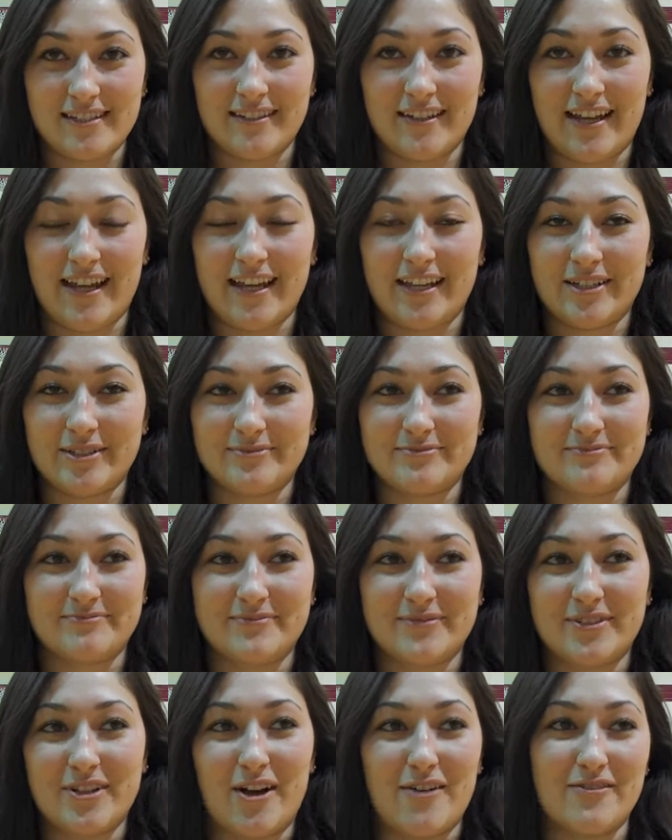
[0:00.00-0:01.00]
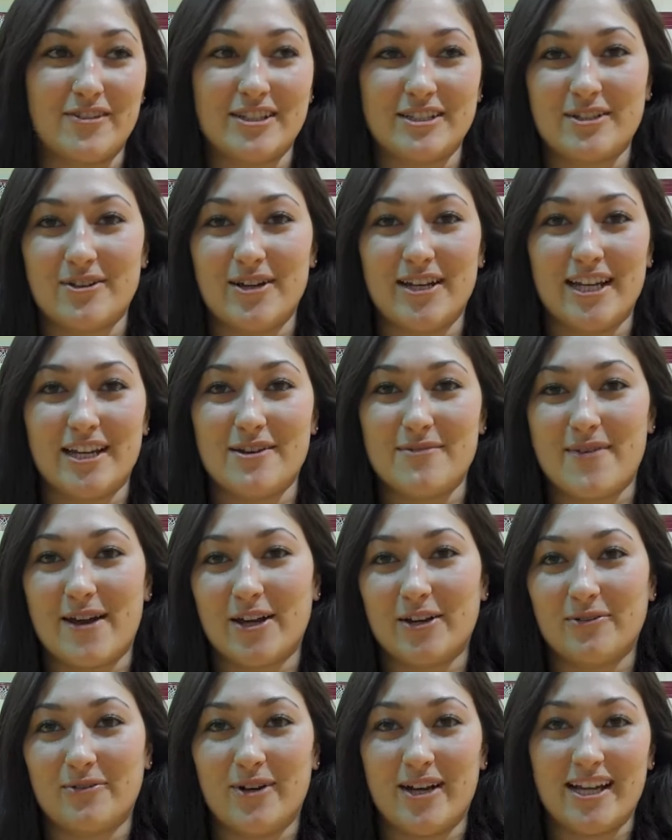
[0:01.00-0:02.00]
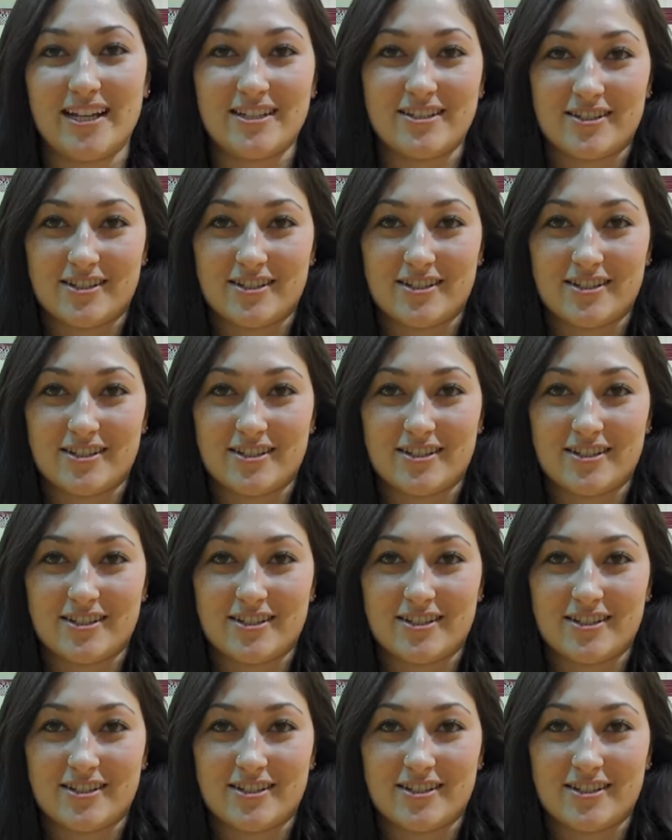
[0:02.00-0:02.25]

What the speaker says: like confidence going in no matter what.